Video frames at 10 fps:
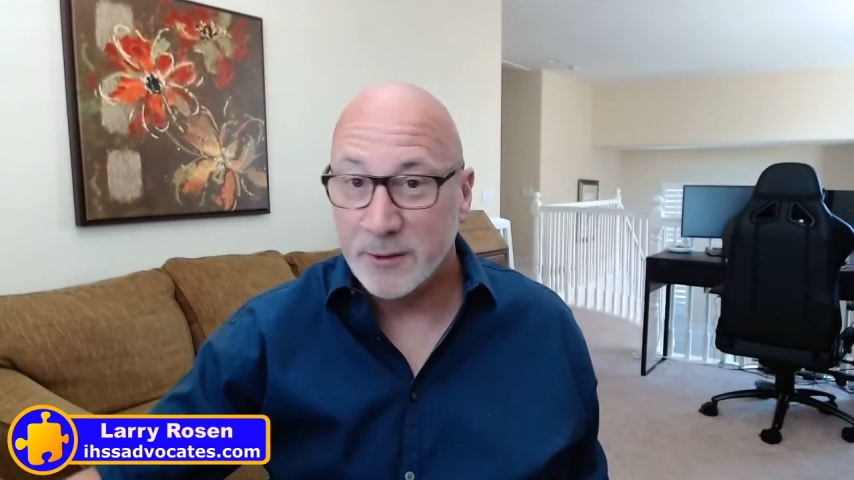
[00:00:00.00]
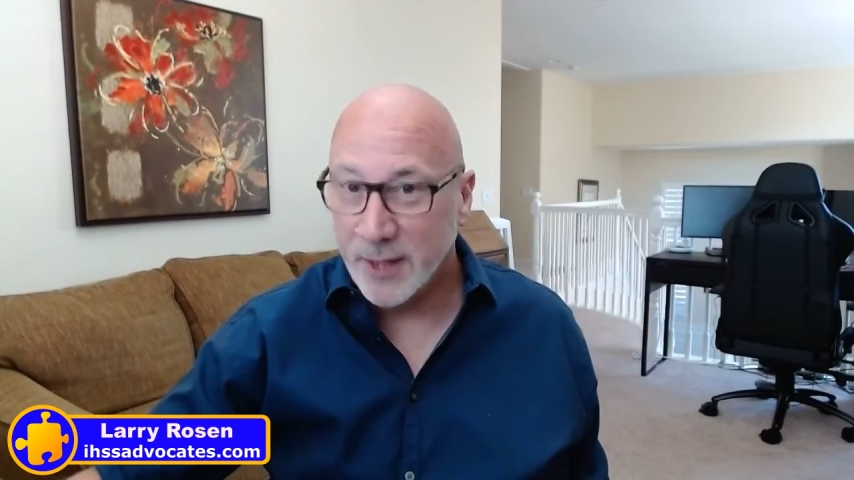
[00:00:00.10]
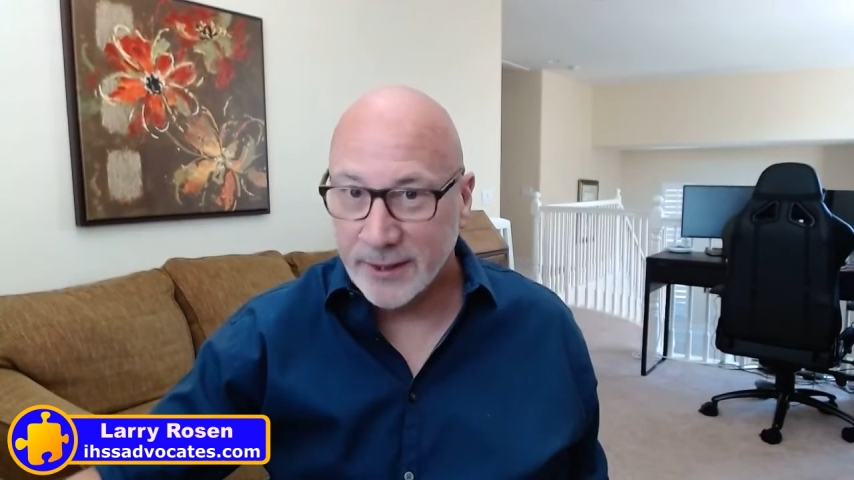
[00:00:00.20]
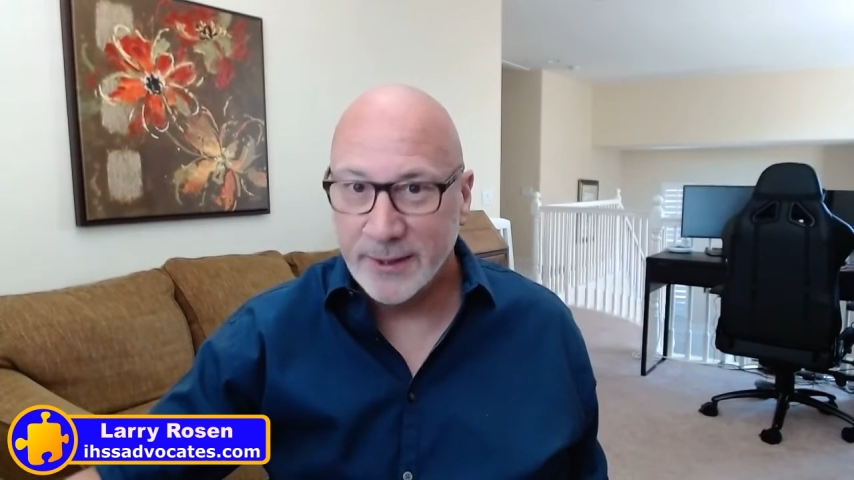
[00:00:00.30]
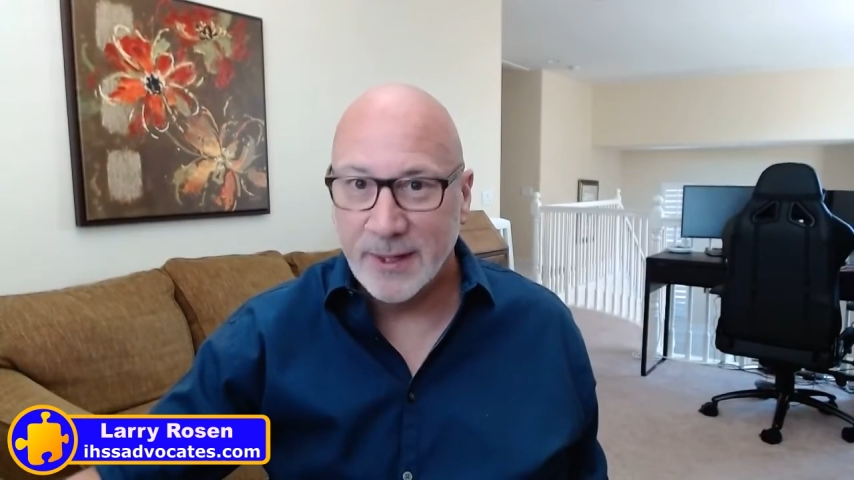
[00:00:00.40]

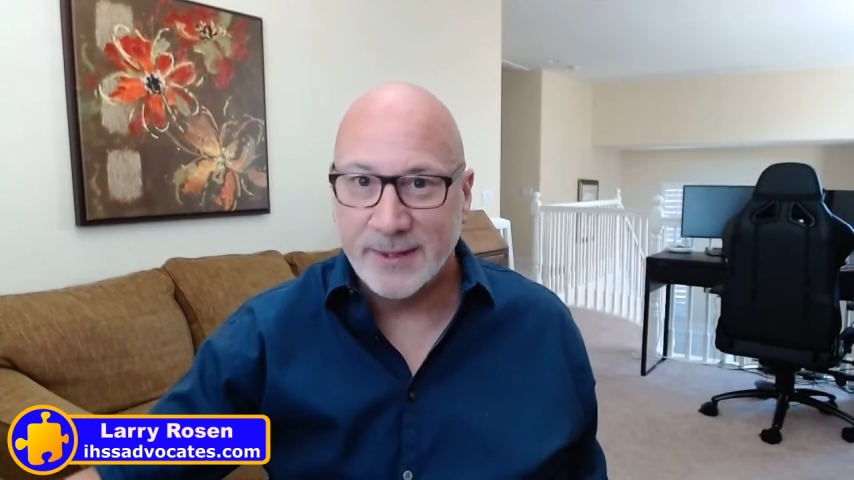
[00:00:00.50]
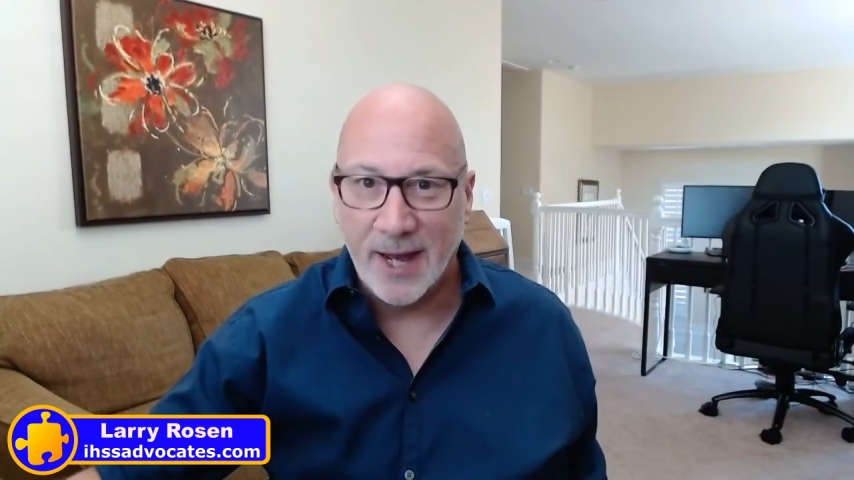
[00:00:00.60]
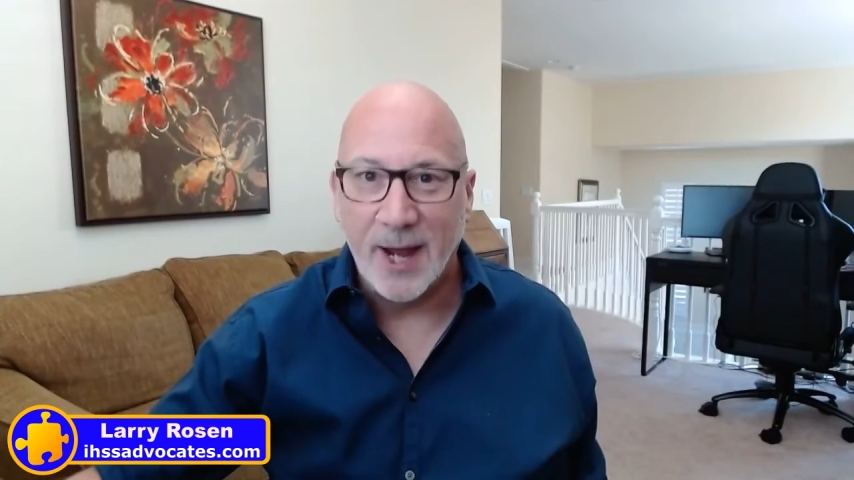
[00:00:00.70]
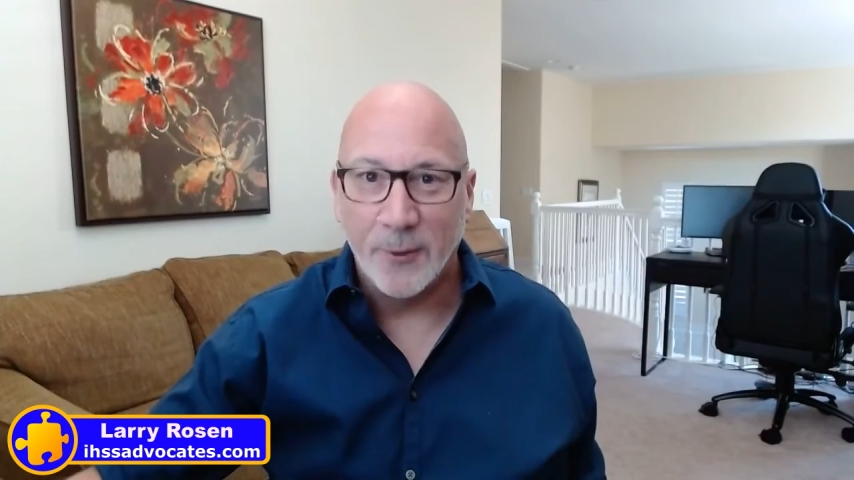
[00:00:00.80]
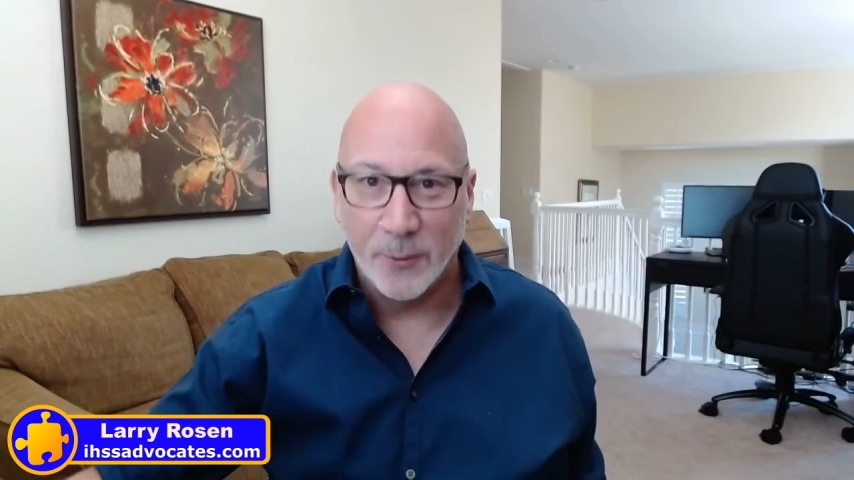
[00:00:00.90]
juggling is
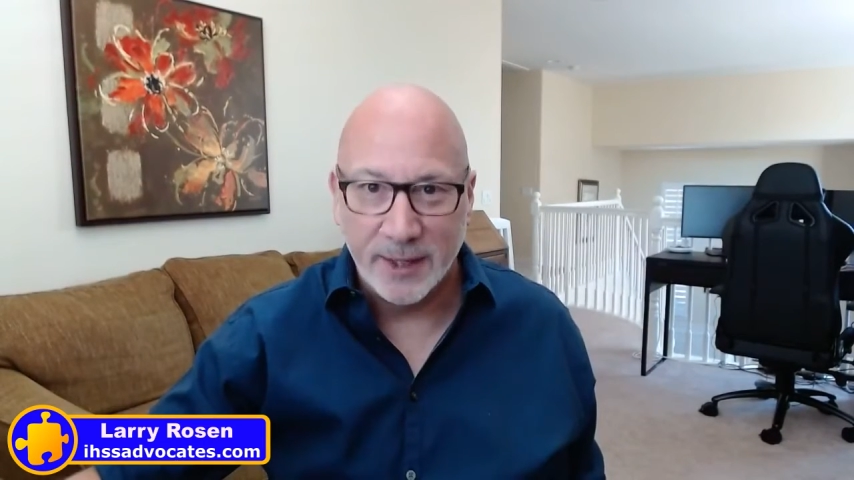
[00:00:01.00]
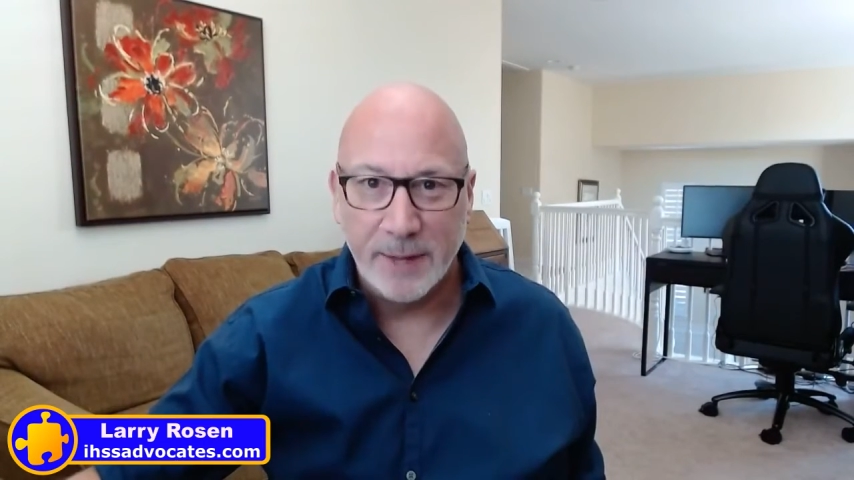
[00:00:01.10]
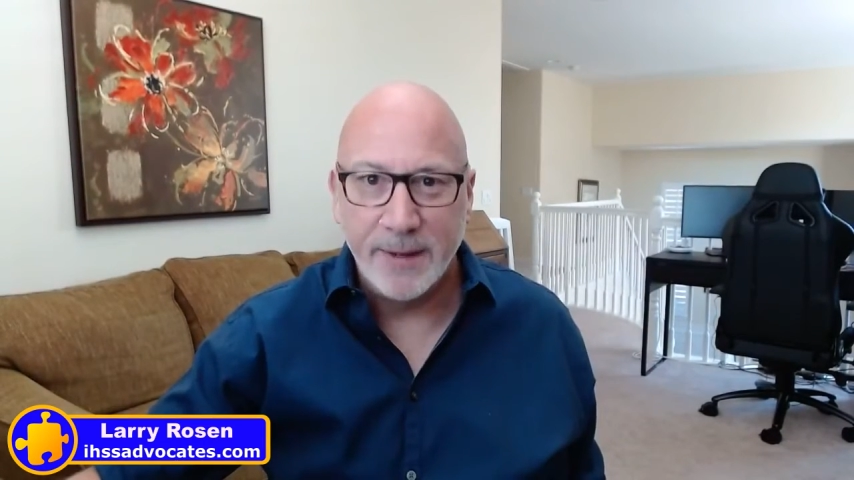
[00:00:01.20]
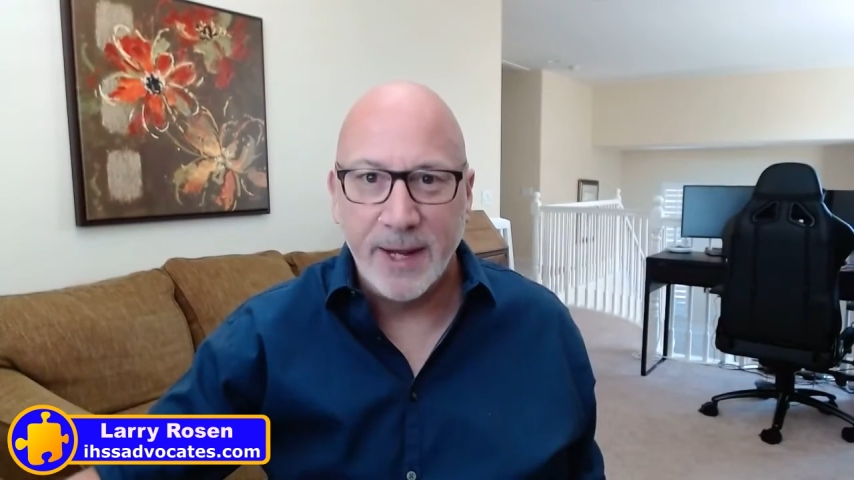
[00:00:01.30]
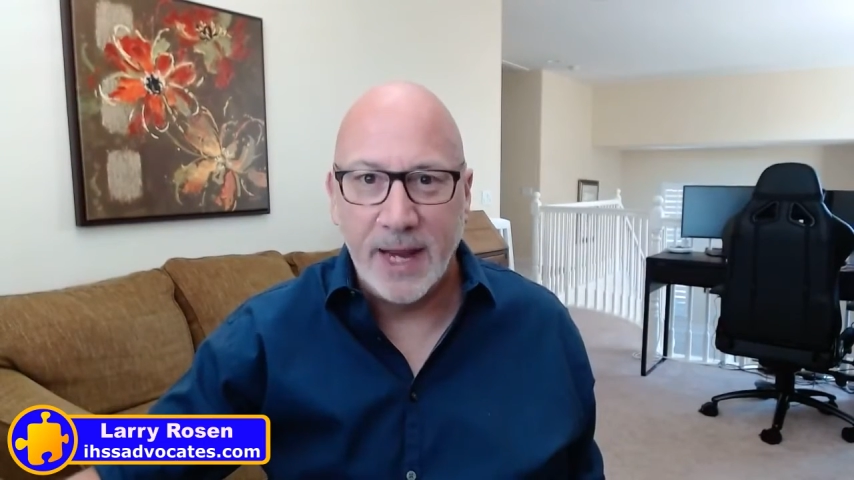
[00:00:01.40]
not really
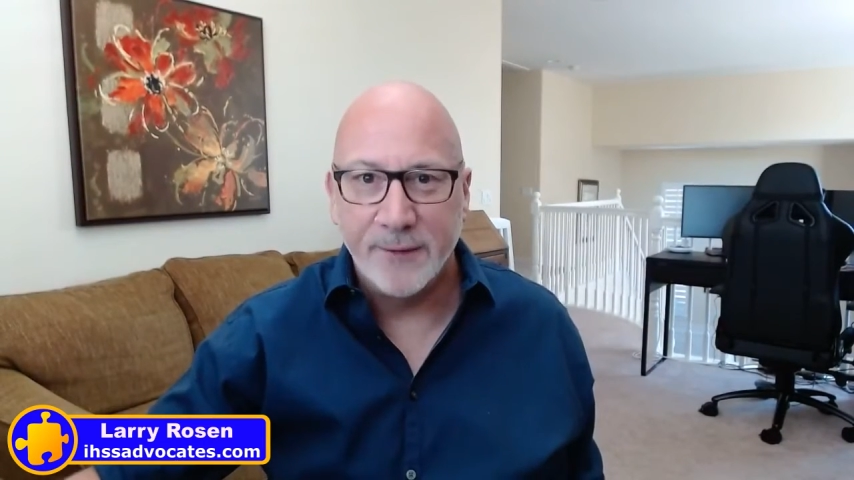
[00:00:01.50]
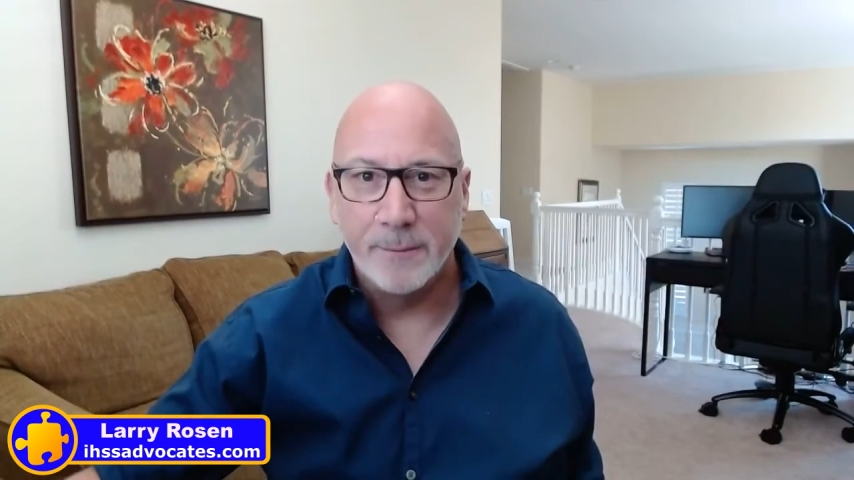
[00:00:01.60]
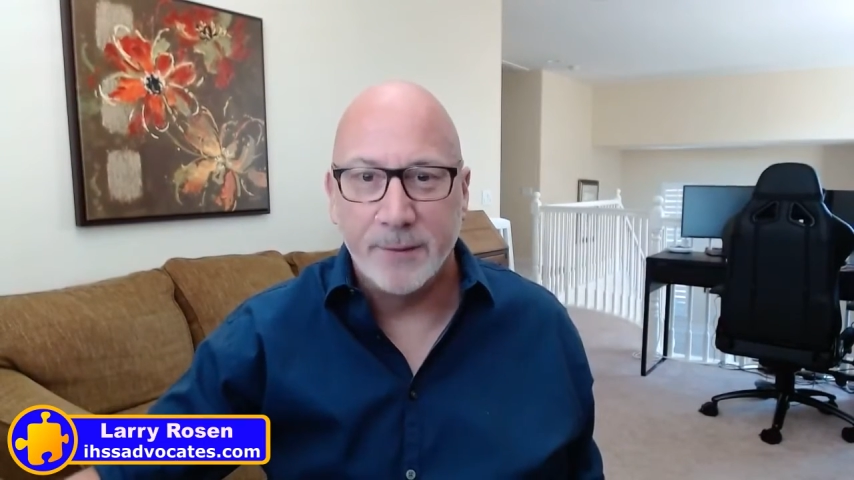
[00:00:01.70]
a behavior,